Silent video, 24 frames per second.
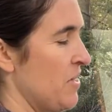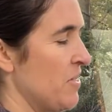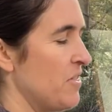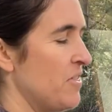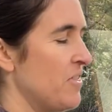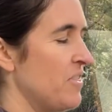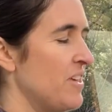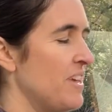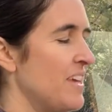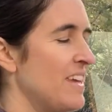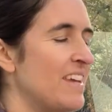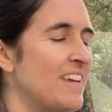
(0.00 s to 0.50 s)

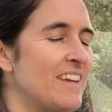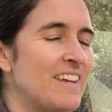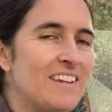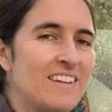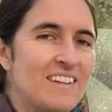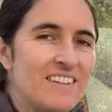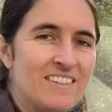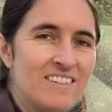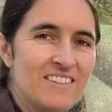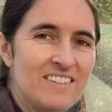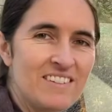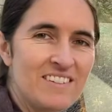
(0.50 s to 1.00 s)

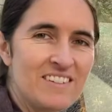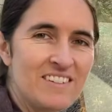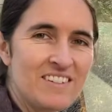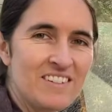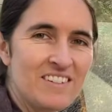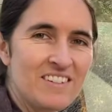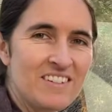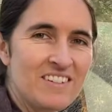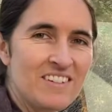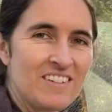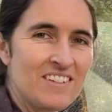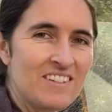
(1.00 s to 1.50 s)
these
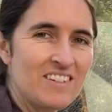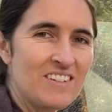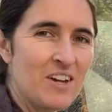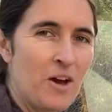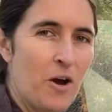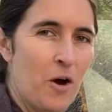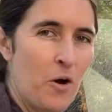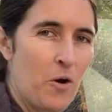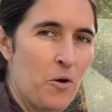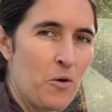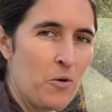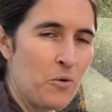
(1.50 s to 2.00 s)

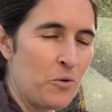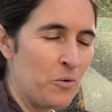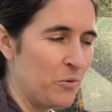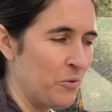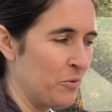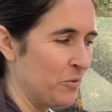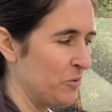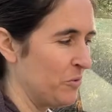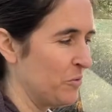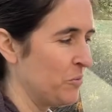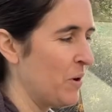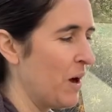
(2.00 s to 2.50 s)
toes?
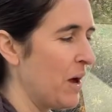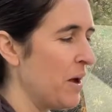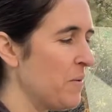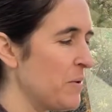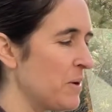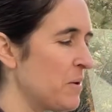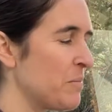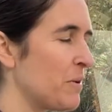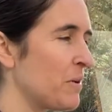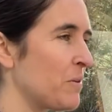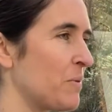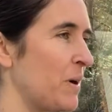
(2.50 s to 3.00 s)
Why would a
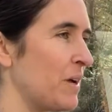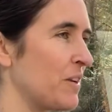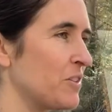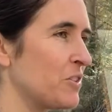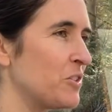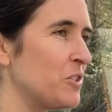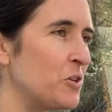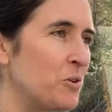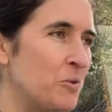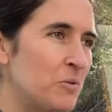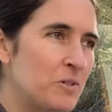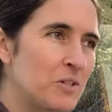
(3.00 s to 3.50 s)
bird want
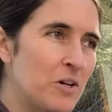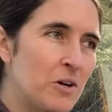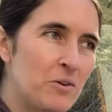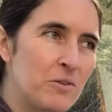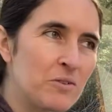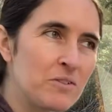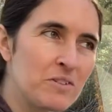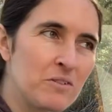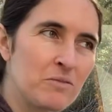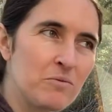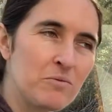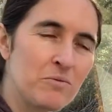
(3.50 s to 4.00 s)
2 toes
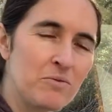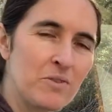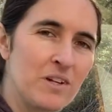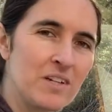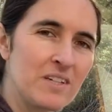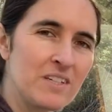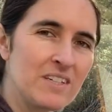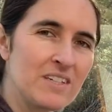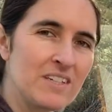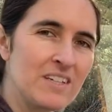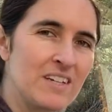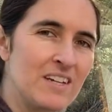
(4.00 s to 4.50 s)
in front
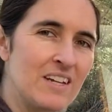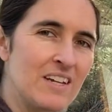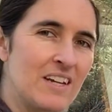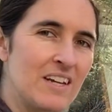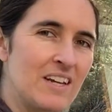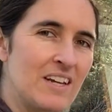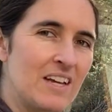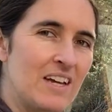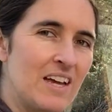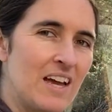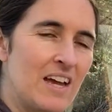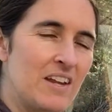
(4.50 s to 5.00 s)

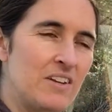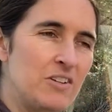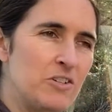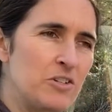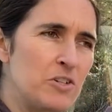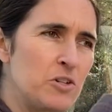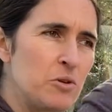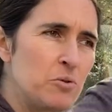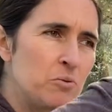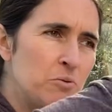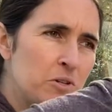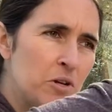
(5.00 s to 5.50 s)
and
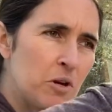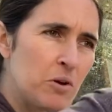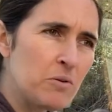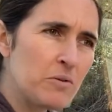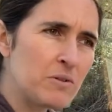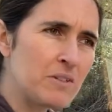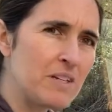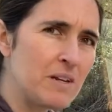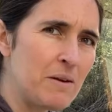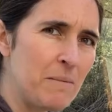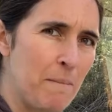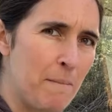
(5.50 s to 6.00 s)
2 toes
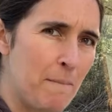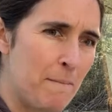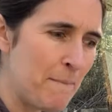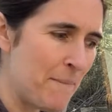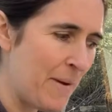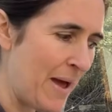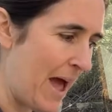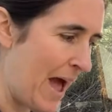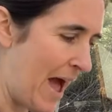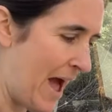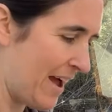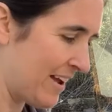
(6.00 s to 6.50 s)
in
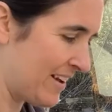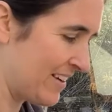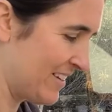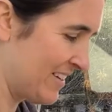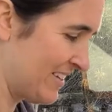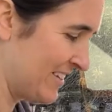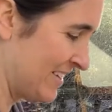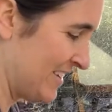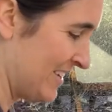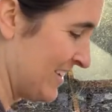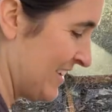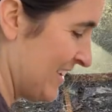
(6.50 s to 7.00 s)
back?
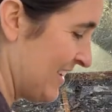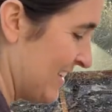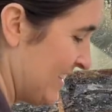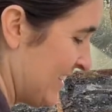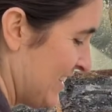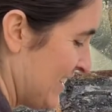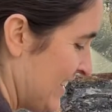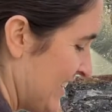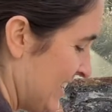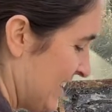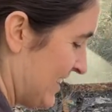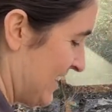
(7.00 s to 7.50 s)

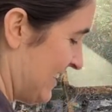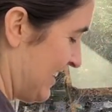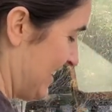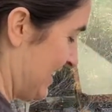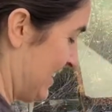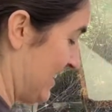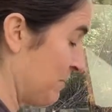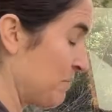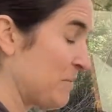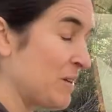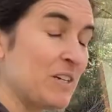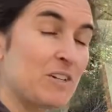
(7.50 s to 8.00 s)
And
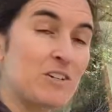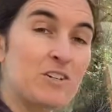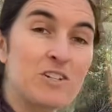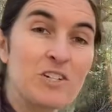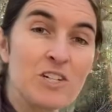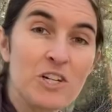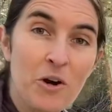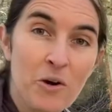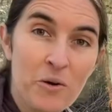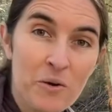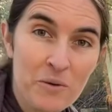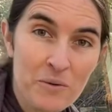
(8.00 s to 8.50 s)
I'm going to
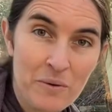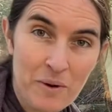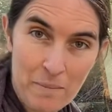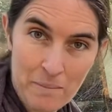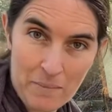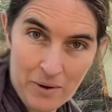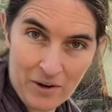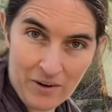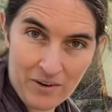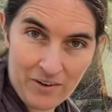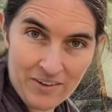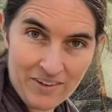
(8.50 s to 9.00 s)
show you a
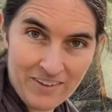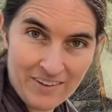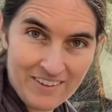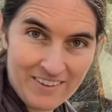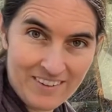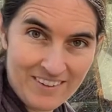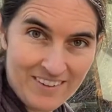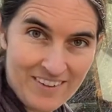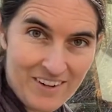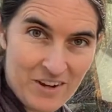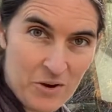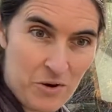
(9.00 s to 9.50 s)
bird
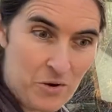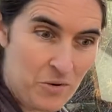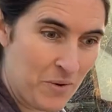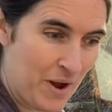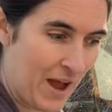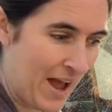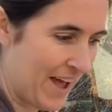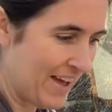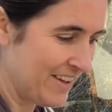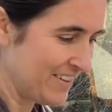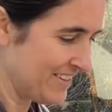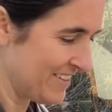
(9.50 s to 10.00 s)
who
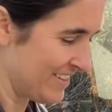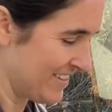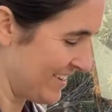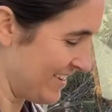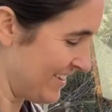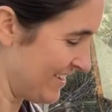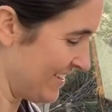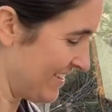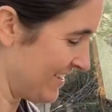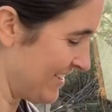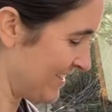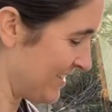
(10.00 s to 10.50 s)
has
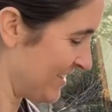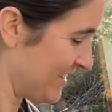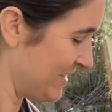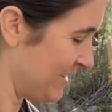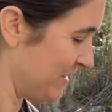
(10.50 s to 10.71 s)
this.